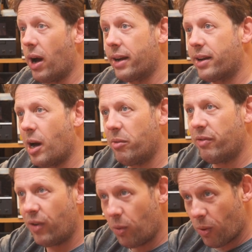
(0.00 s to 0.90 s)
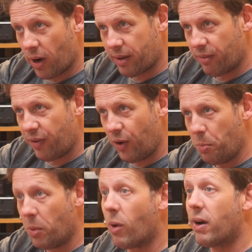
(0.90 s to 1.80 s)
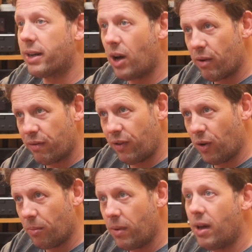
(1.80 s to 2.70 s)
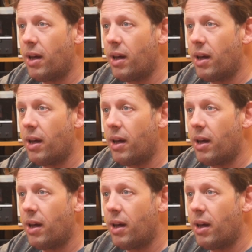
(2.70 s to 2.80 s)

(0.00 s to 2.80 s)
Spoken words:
I can come and film where I can film, but where I can't film,